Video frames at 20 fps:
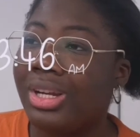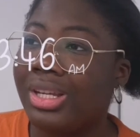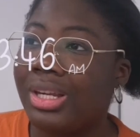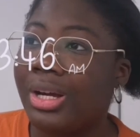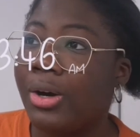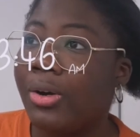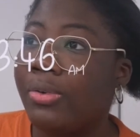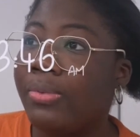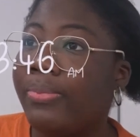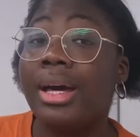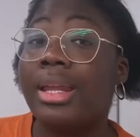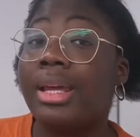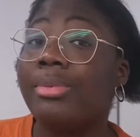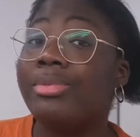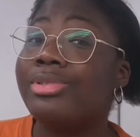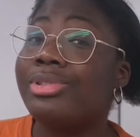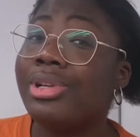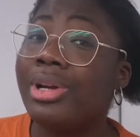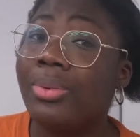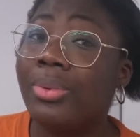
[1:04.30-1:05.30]
right now and I'm
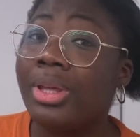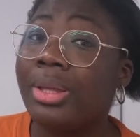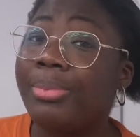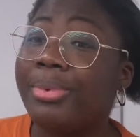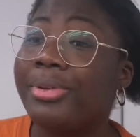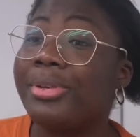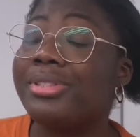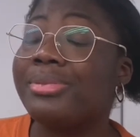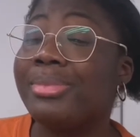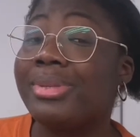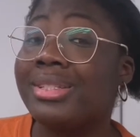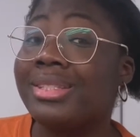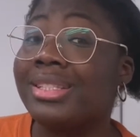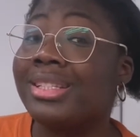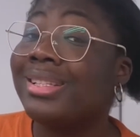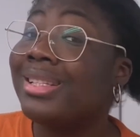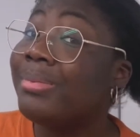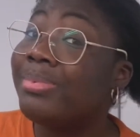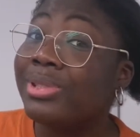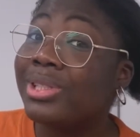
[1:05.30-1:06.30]
still awake because my
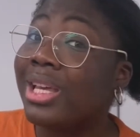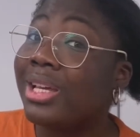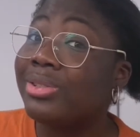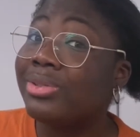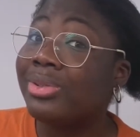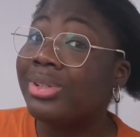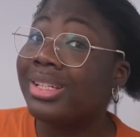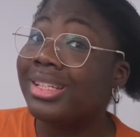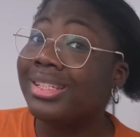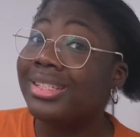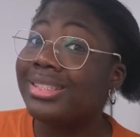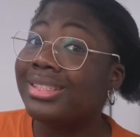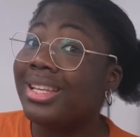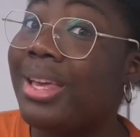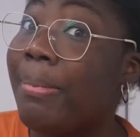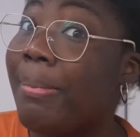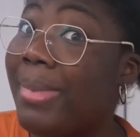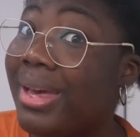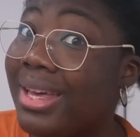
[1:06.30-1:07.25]
sleep schedule is a